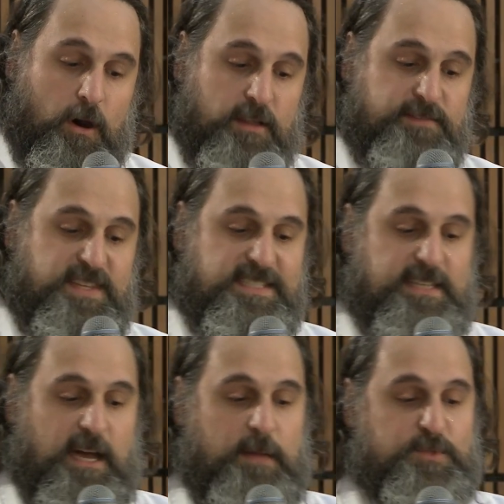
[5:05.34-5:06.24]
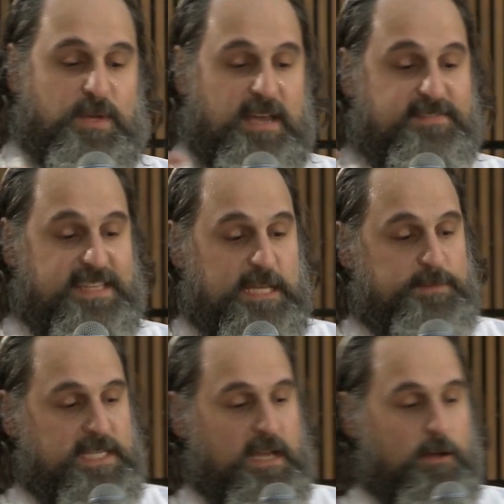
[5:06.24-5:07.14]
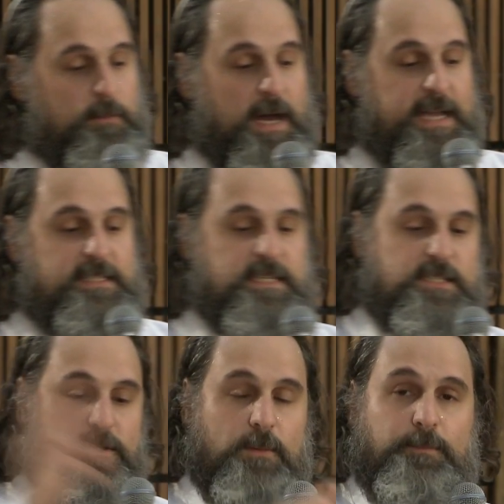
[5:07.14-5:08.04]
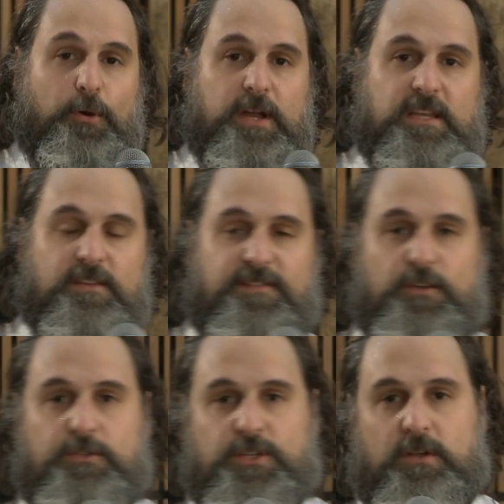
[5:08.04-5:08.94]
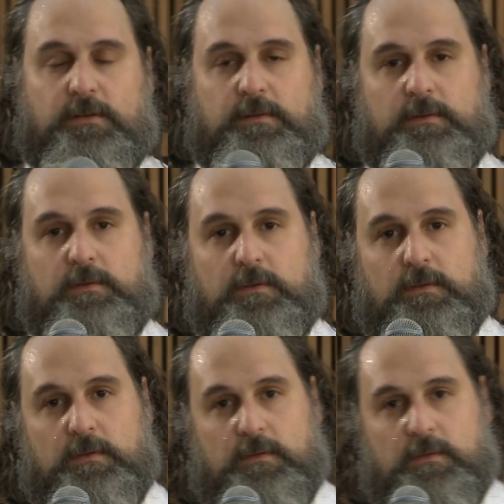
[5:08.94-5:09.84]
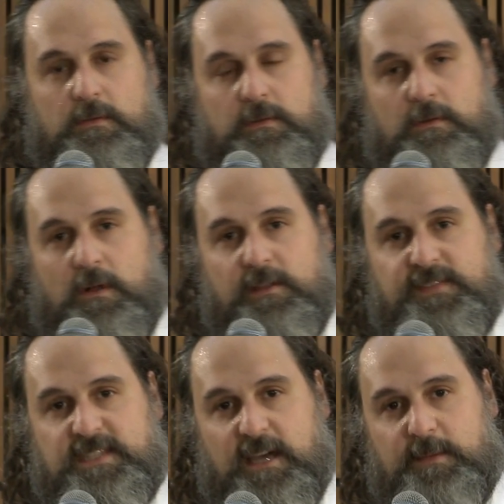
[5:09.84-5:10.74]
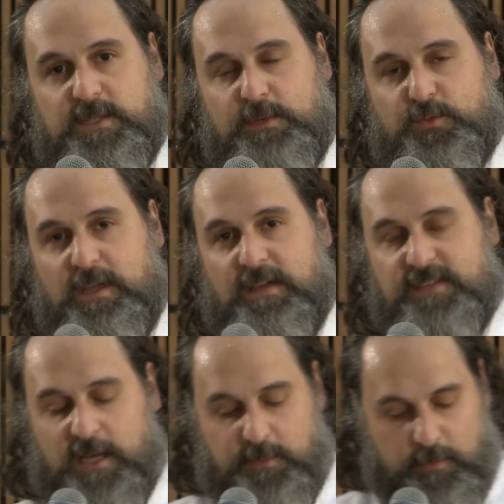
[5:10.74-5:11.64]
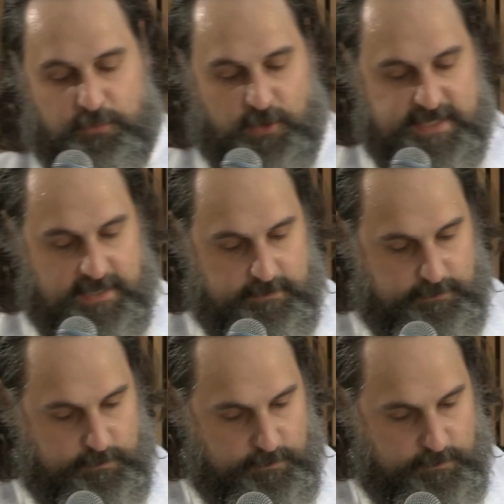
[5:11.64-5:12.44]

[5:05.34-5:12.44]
All of these times we have leaped in our mind to some point in the future, all of the times in which we have not been present,